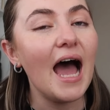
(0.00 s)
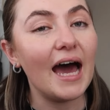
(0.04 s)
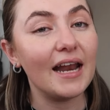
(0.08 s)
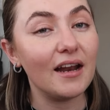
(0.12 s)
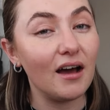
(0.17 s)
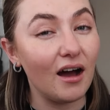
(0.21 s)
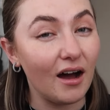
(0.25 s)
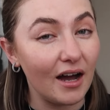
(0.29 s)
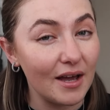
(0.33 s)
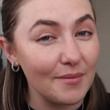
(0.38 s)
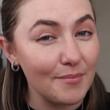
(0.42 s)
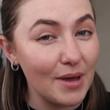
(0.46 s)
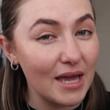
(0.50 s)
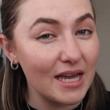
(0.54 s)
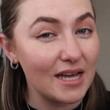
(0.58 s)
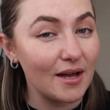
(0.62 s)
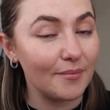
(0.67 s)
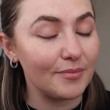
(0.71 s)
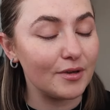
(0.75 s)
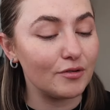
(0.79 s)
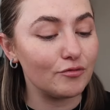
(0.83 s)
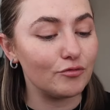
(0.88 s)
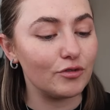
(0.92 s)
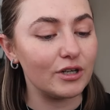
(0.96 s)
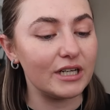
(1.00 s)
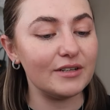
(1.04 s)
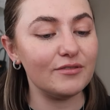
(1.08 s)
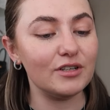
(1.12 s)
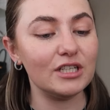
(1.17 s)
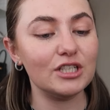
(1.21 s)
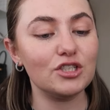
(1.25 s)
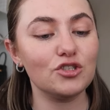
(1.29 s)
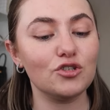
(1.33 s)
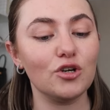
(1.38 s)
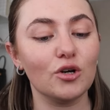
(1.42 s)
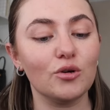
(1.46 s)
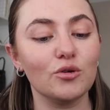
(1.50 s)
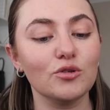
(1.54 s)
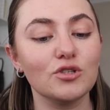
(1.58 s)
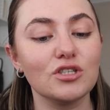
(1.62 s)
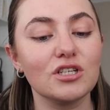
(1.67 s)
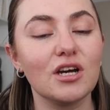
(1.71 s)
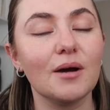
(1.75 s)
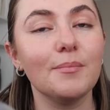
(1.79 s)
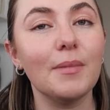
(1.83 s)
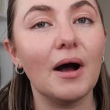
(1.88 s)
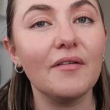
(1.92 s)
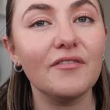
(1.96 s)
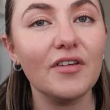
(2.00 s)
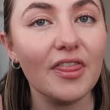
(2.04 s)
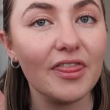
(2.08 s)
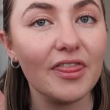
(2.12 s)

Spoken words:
and eye makeup that really, really struggles to come off,